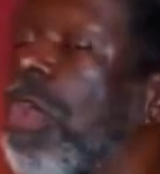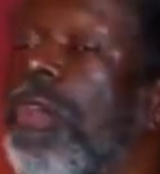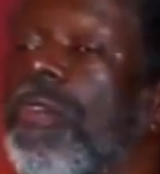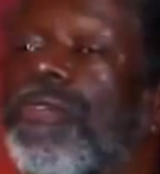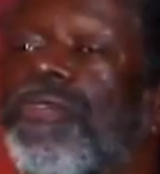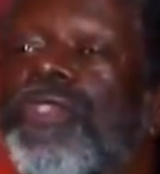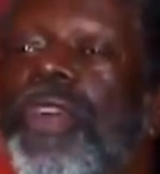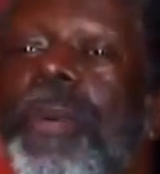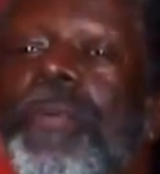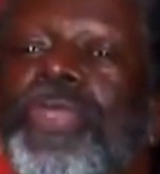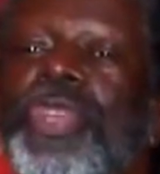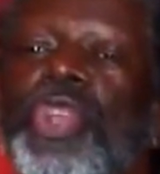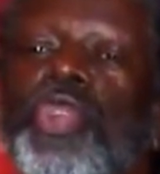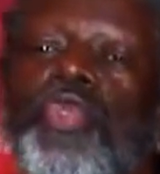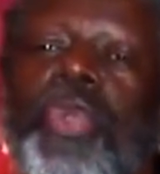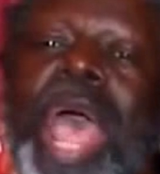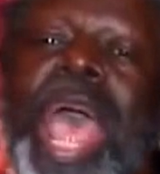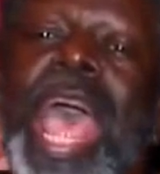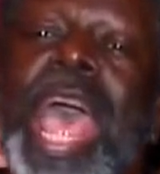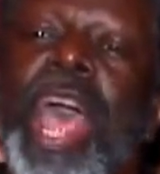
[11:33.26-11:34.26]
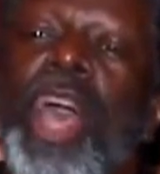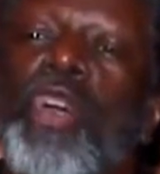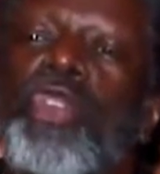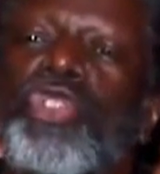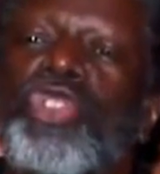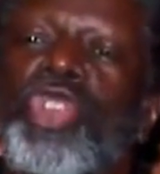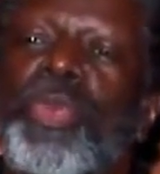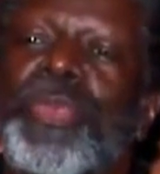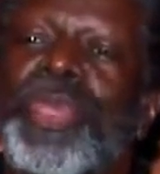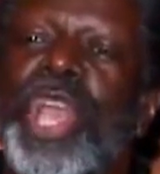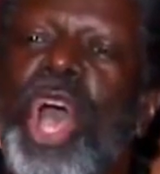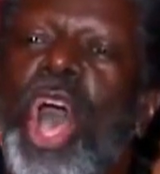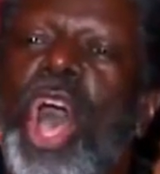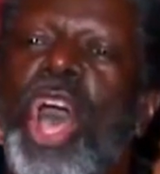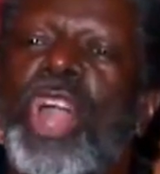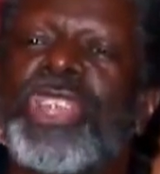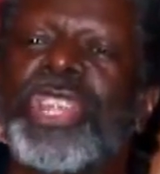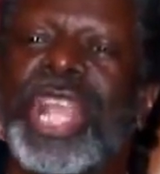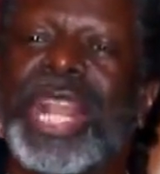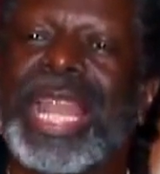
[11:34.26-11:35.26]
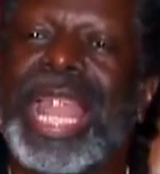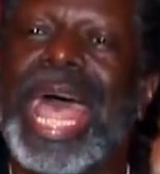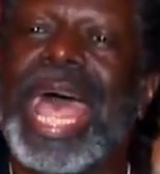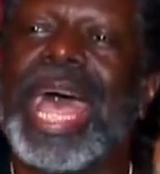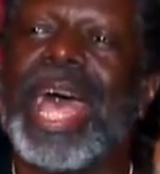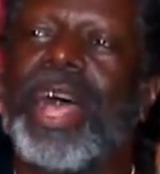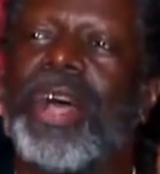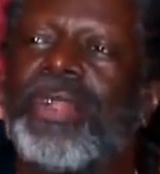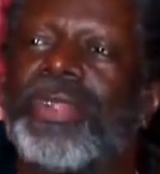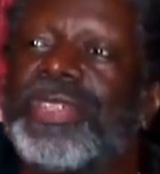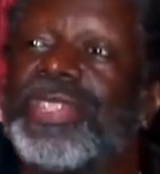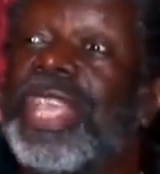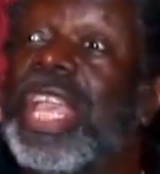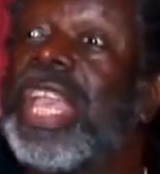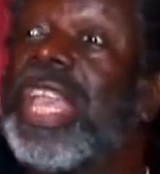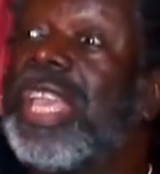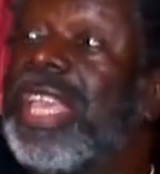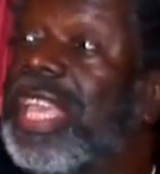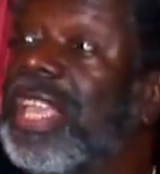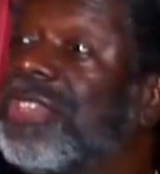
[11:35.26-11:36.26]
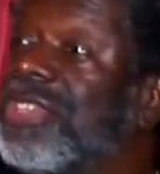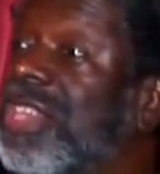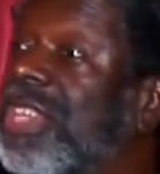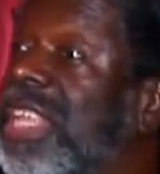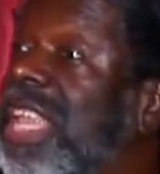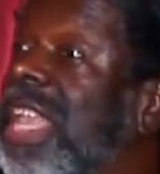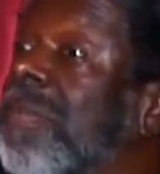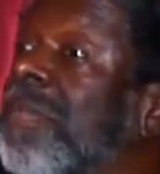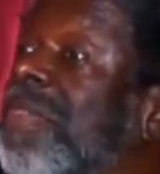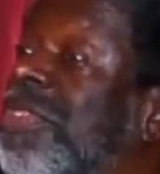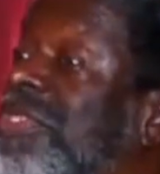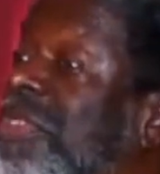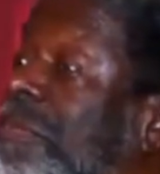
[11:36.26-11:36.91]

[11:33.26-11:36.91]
from the ground to beyond the clouds, is an image